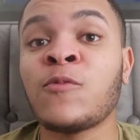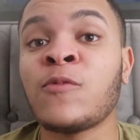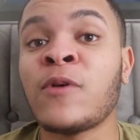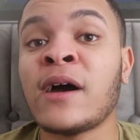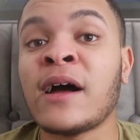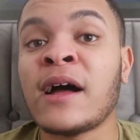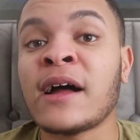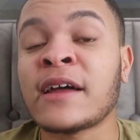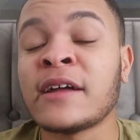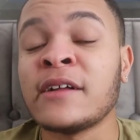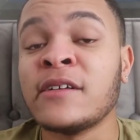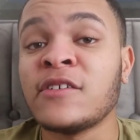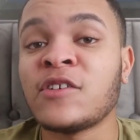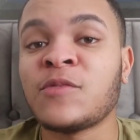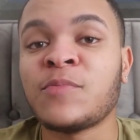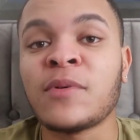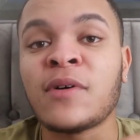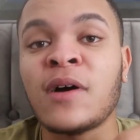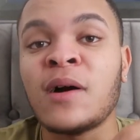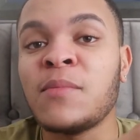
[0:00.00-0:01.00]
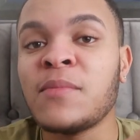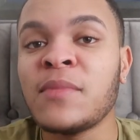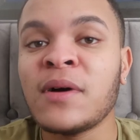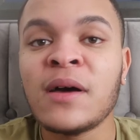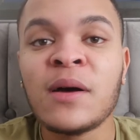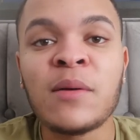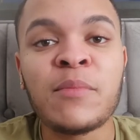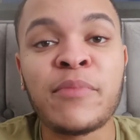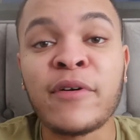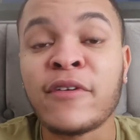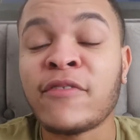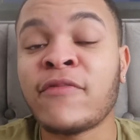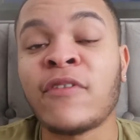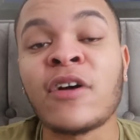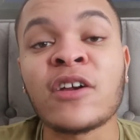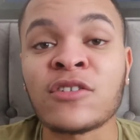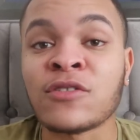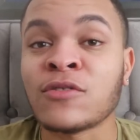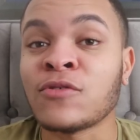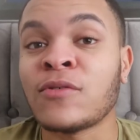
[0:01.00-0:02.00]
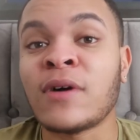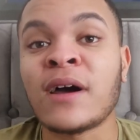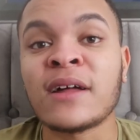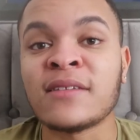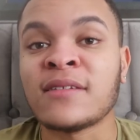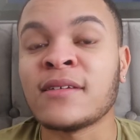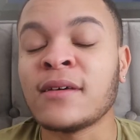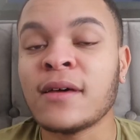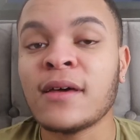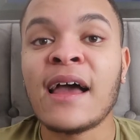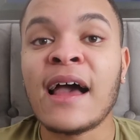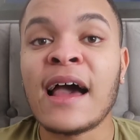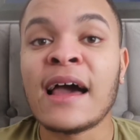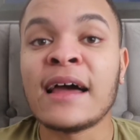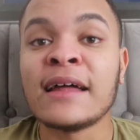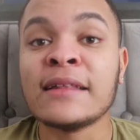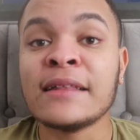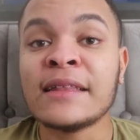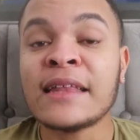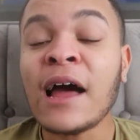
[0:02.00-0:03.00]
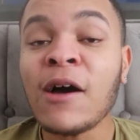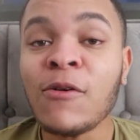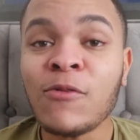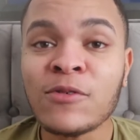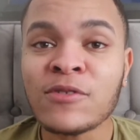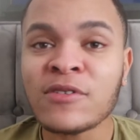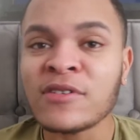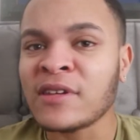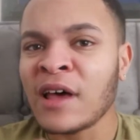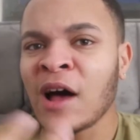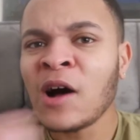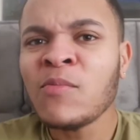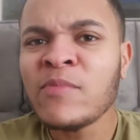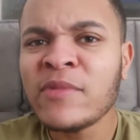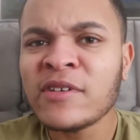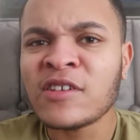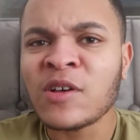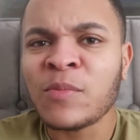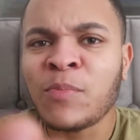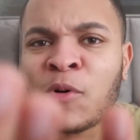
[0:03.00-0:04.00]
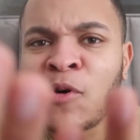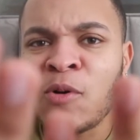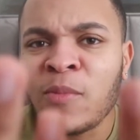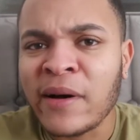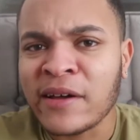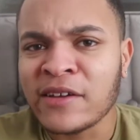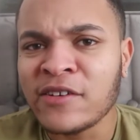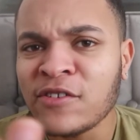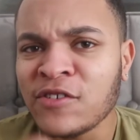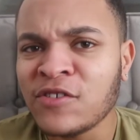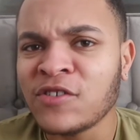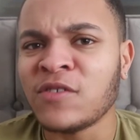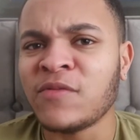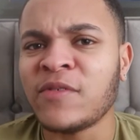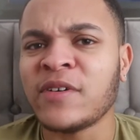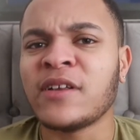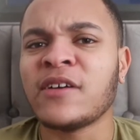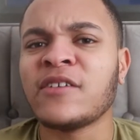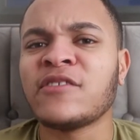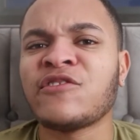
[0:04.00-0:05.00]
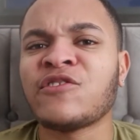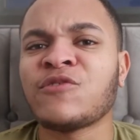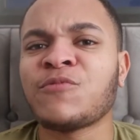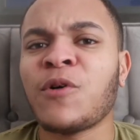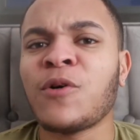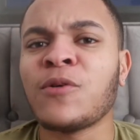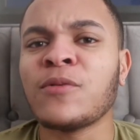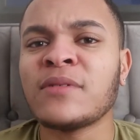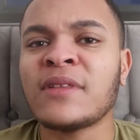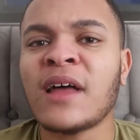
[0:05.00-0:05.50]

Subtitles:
where I can just become professional at it, and that will just help me support my YouTube videos as well.